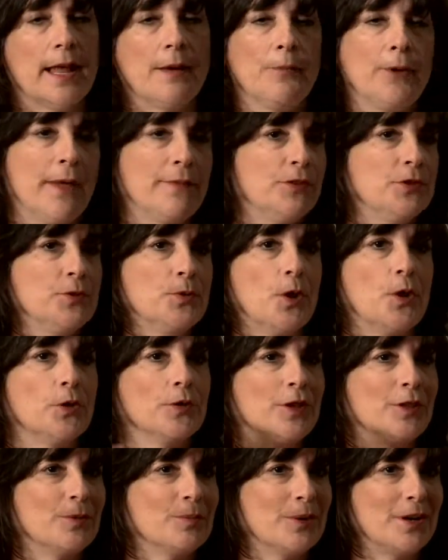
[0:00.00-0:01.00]
we have to do a whole
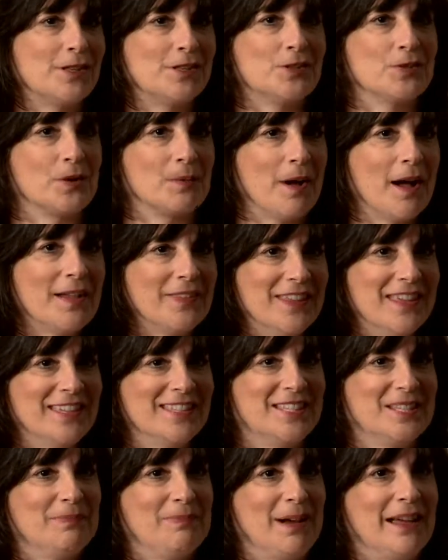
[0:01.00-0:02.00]
nother brainstorm on
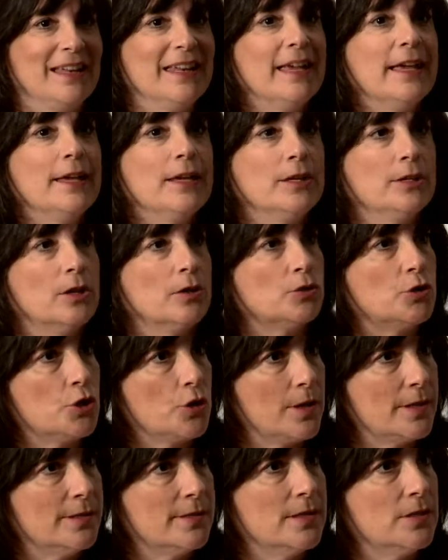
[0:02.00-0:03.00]
this, but
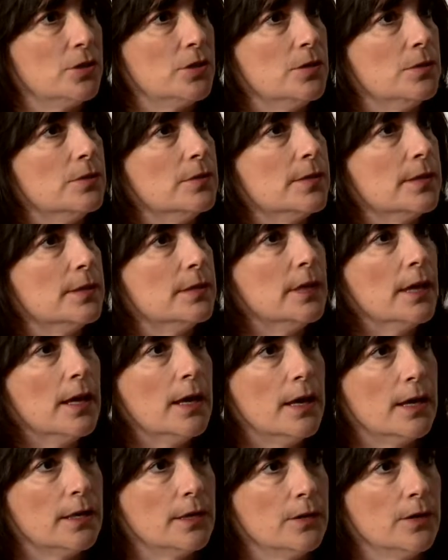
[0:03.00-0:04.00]
trust issues and
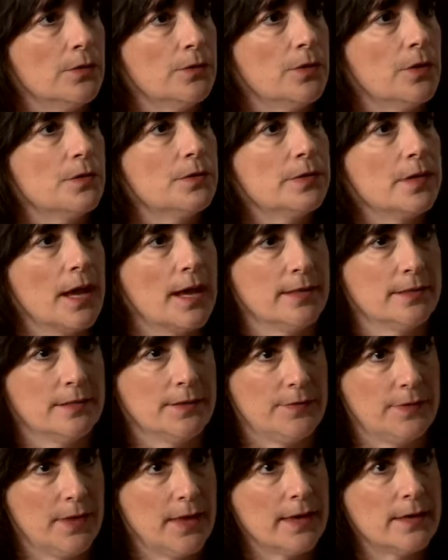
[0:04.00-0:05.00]
those kinds
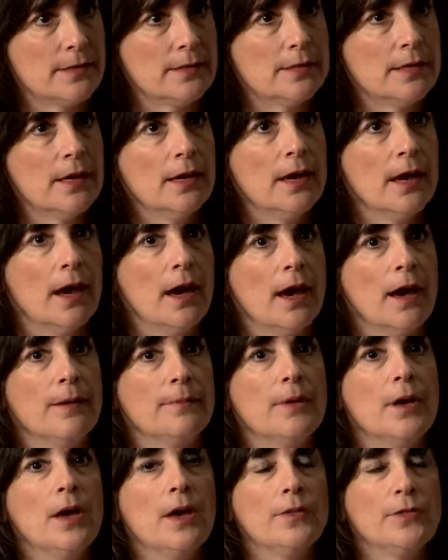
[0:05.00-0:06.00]
of things.
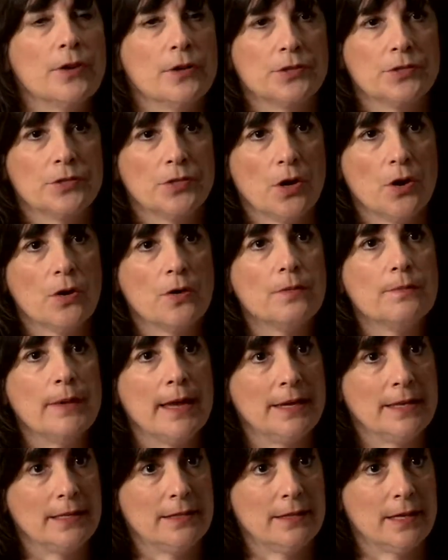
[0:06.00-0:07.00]
There's so
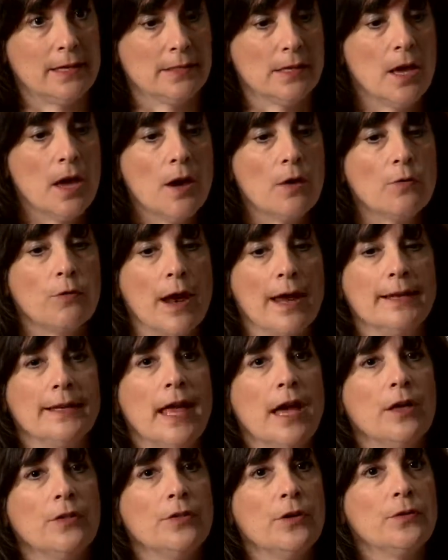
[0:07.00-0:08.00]
many things right
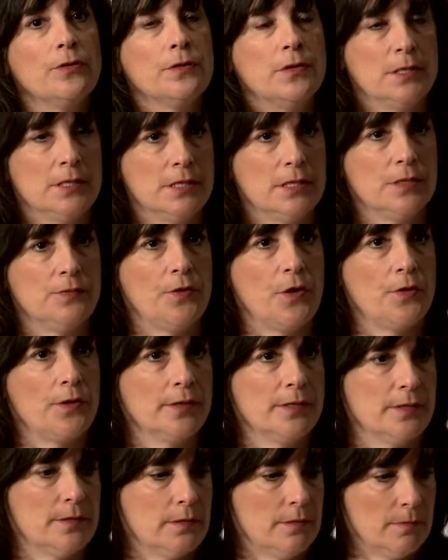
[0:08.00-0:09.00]
now, though. This is
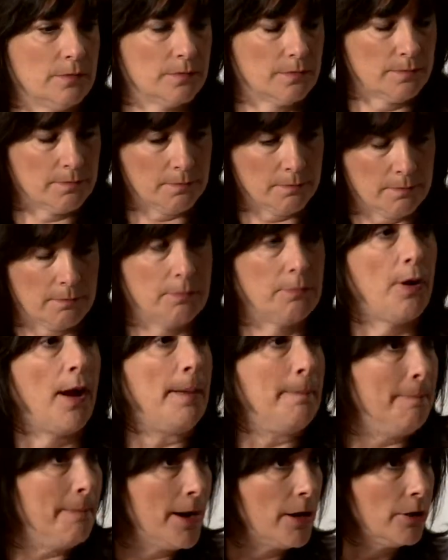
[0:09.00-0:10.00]

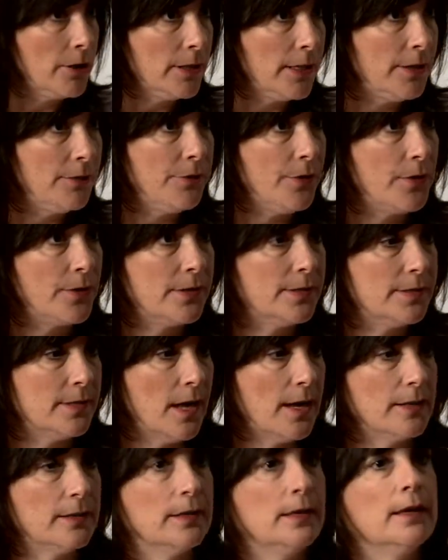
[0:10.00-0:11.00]
primarily focused
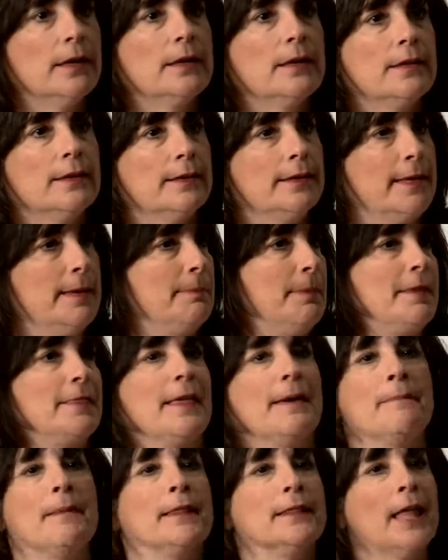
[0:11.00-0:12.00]
on keeping
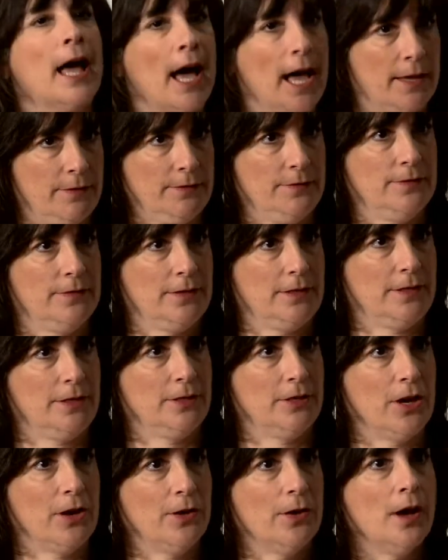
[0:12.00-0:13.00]
them alive,
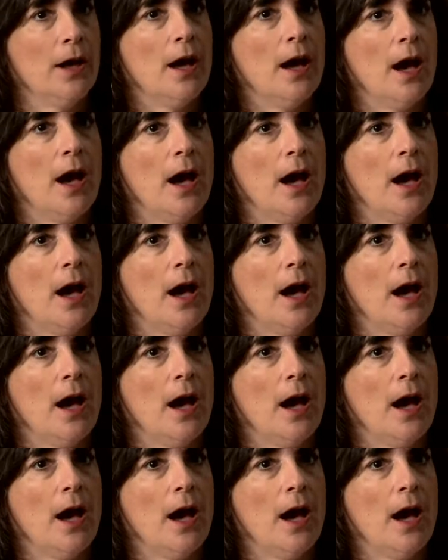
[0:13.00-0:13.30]
but